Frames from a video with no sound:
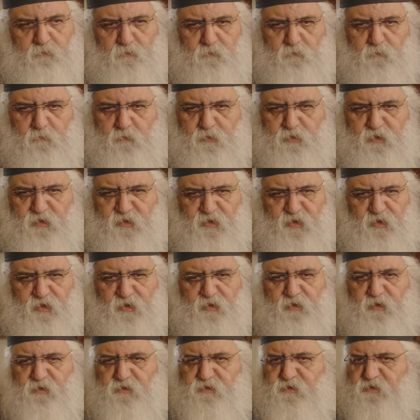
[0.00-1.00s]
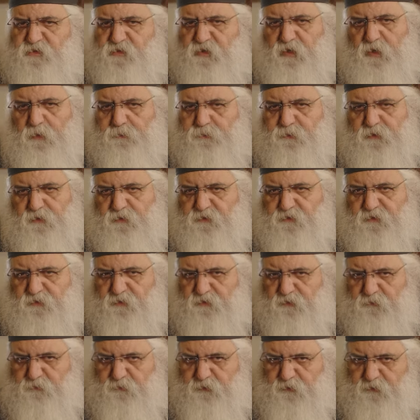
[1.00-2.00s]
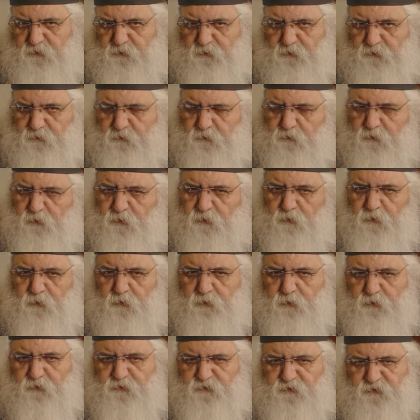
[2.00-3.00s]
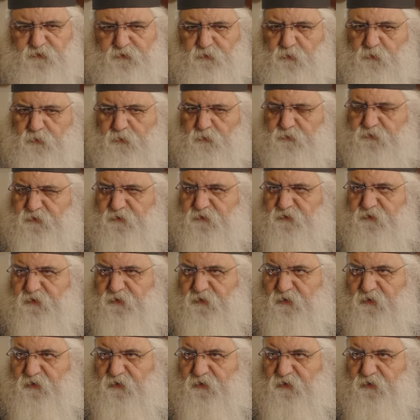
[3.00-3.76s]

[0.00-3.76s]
the divine liturgy. It's canonical.